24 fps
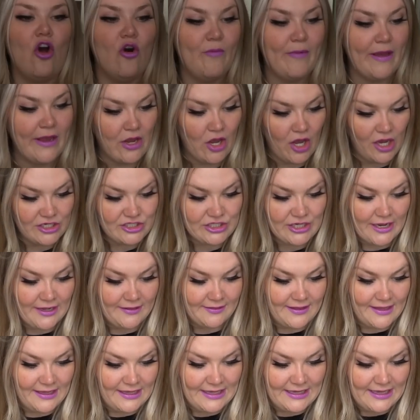Oh my gosh, I
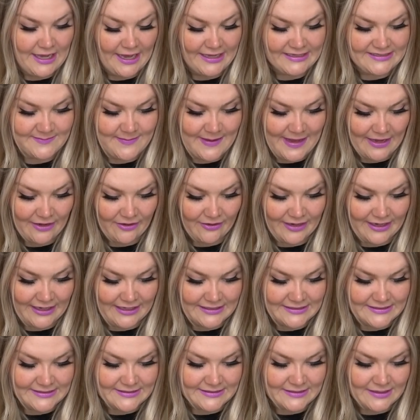think he has
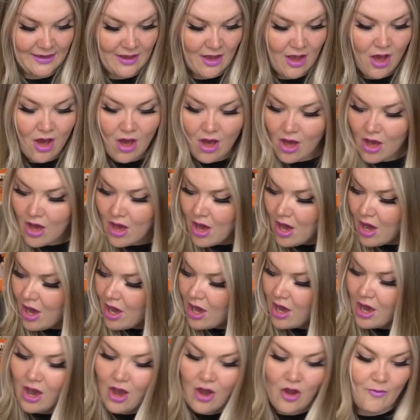batteries. Oh
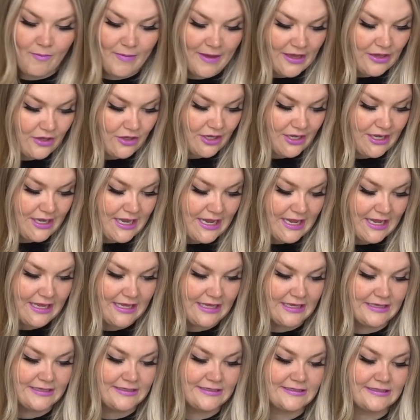
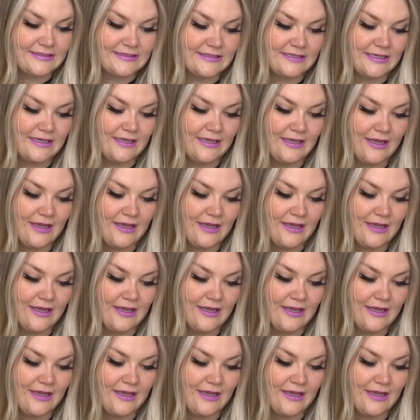my goodness.